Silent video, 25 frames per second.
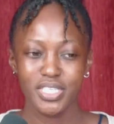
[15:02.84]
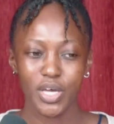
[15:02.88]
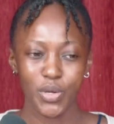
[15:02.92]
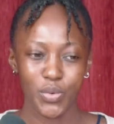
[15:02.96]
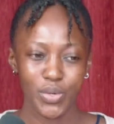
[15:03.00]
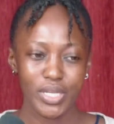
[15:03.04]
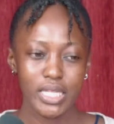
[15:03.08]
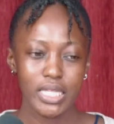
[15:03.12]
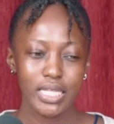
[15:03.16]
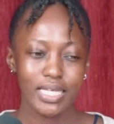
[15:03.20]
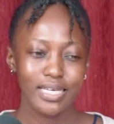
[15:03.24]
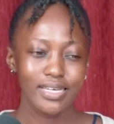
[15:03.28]
a
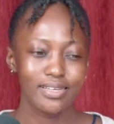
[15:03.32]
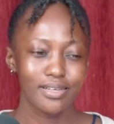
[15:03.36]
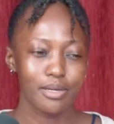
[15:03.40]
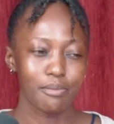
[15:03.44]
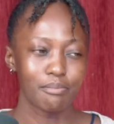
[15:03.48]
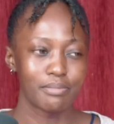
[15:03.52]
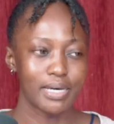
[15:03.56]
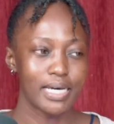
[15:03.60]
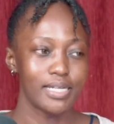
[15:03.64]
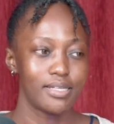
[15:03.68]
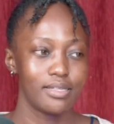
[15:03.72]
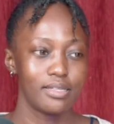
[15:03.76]
good thing and a
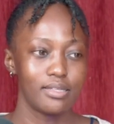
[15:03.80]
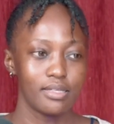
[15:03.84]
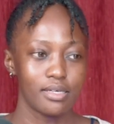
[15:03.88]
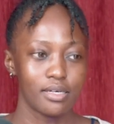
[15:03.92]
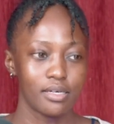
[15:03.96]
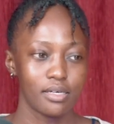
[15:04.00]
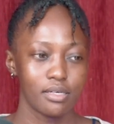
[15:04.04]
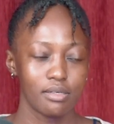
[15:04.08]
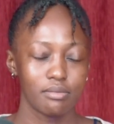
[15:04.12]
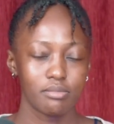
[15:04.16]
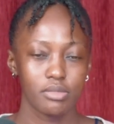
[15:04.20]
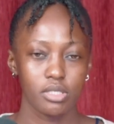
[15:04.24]
bad
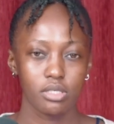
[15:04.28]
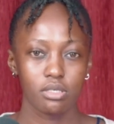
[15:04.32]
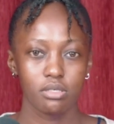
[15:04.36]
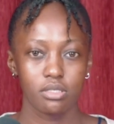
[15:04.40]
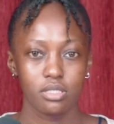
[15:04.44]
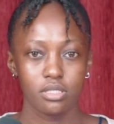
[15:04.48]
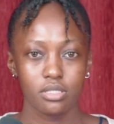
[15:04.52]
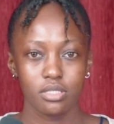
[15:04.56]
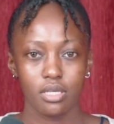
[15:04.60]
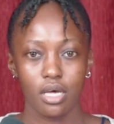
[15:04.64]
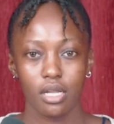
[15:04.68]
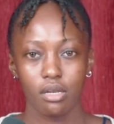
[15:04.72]
thing
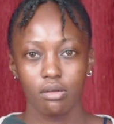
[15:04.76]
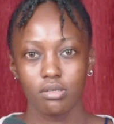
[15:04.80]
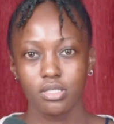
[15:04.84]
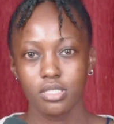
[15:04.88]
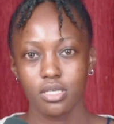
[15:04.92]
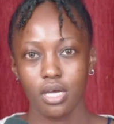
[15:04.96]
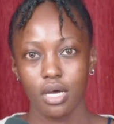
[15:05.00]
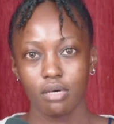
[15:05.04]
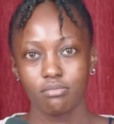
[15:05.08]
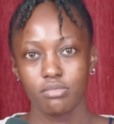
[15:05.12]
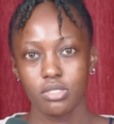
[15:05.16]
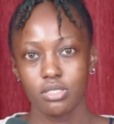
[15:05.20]
because a
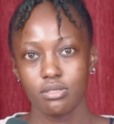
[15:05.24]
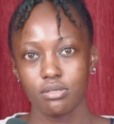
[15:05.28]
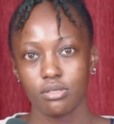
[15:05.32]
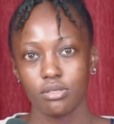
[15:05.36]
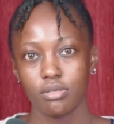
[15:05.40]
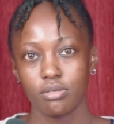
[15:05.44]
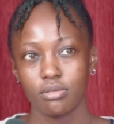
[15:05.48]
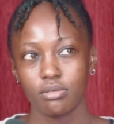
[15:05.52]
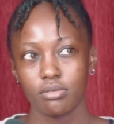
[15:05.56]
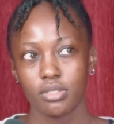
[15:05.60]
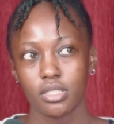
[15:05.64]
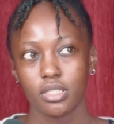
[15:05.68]
lot come to
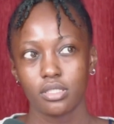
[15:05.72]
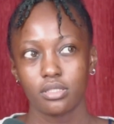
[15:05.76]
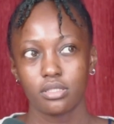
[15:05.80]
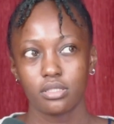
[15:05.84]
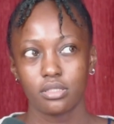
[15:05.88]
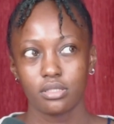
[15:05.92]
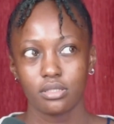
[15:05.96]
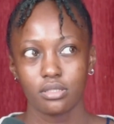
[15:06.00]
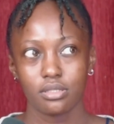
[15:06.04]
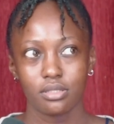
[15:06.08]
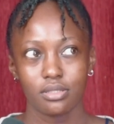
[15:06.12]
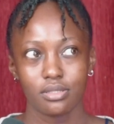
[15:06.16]
you with